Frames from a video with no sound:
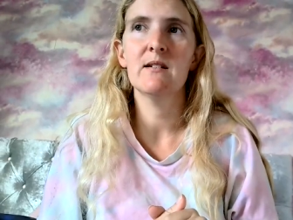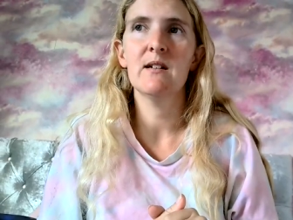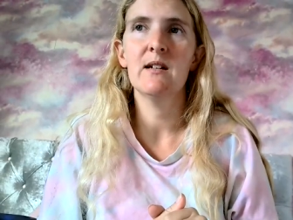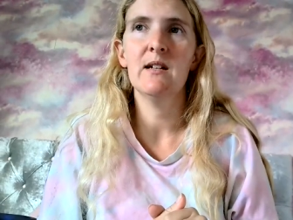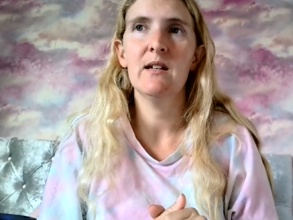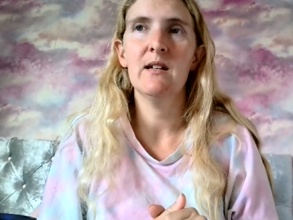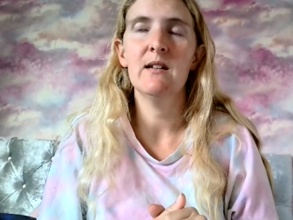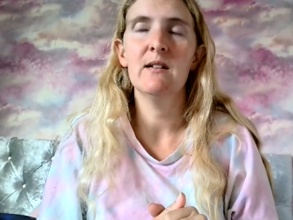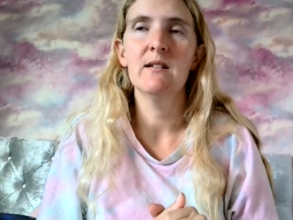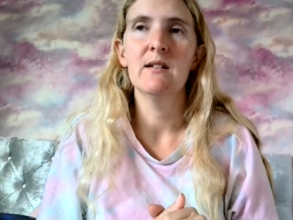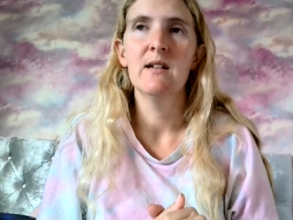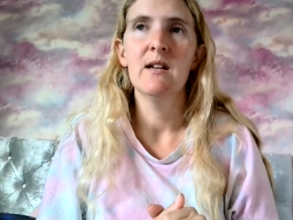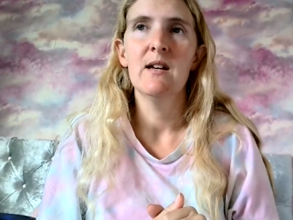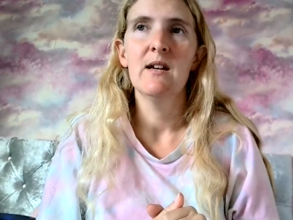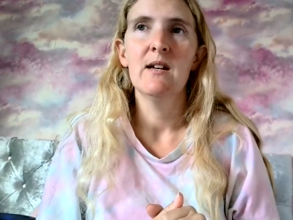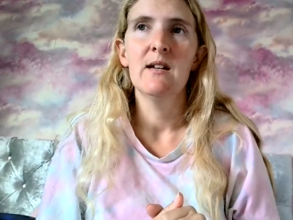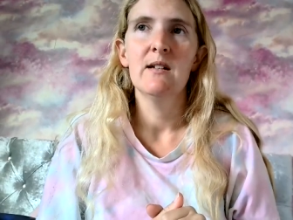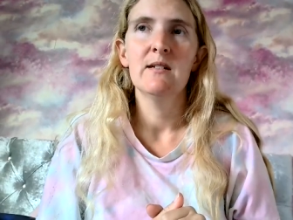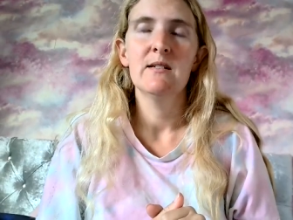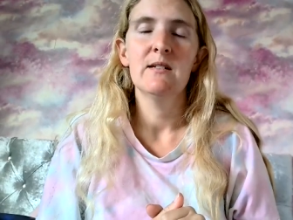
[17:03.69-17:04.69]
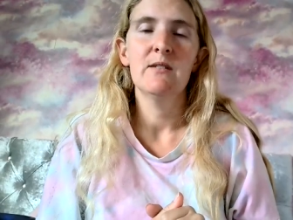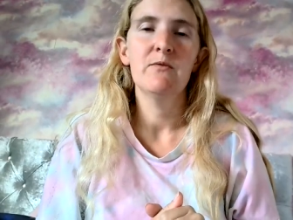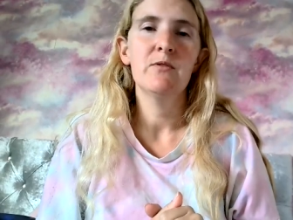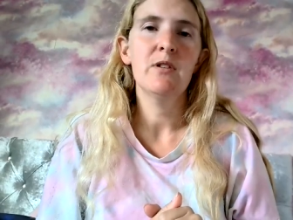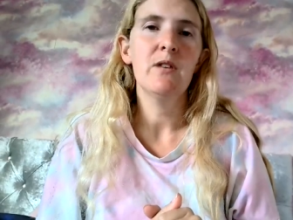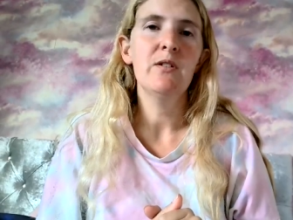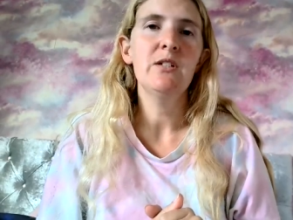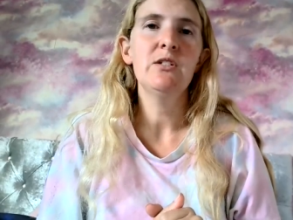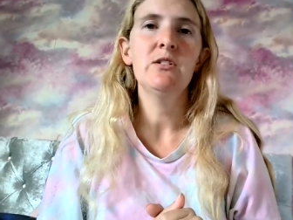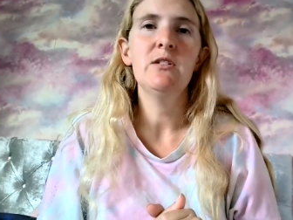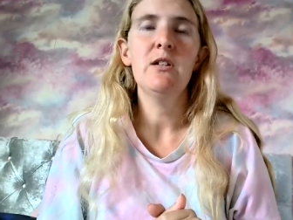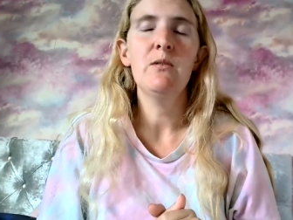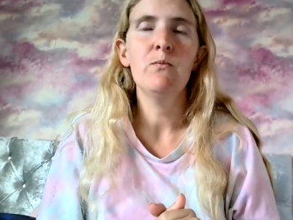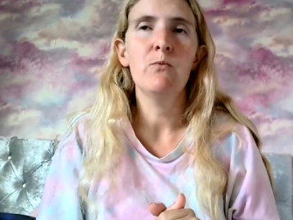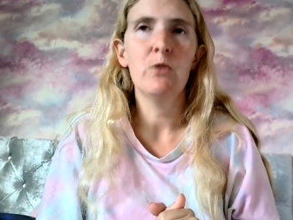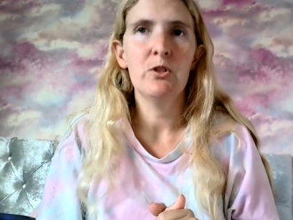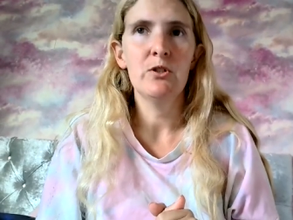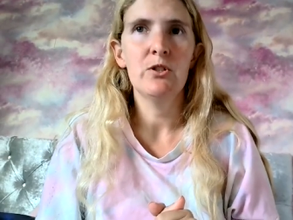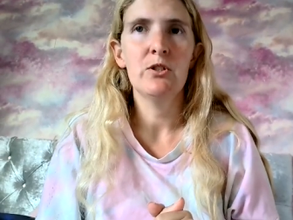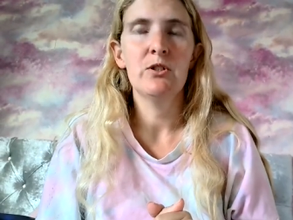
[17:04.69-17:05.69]
it was something she didn't
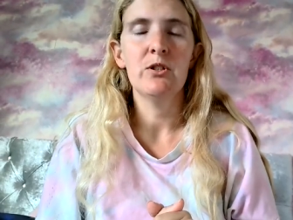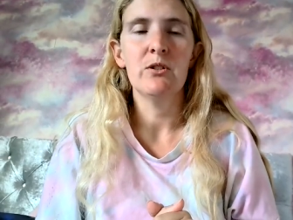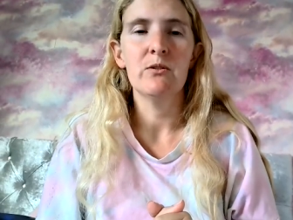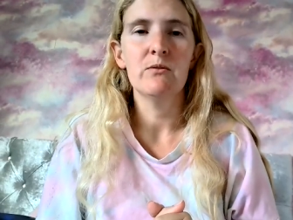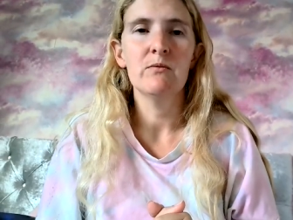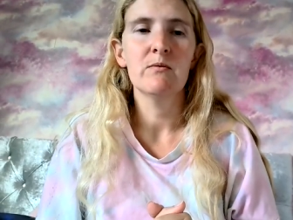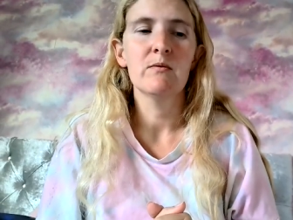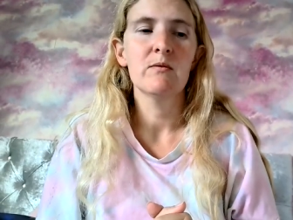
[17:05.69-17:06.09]
want to do,